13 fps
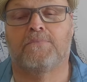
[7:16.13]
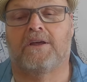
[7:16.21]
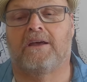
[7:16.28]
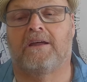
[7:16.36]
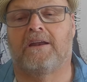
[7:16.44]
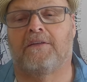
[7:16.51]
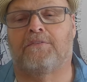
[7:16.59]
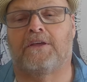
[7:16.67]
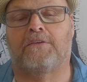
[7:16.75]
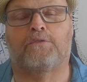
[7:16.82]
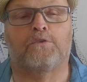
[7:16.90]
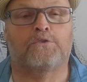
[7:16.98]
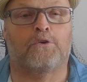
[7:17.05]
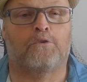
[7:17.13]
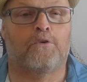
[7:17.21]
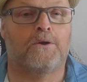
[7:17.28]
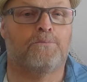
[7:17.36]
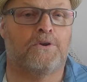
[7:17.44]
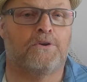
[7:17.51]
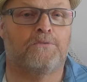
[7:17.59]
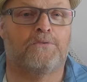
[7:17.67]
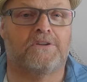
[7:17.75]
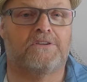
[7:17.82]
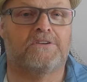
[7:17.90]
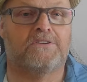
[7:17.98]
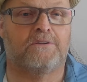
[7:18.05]
and I think those are great
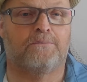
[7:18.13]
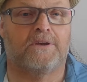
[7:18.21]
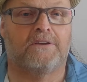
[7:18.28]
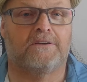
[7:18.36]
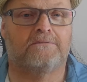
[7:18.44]
benefits to me.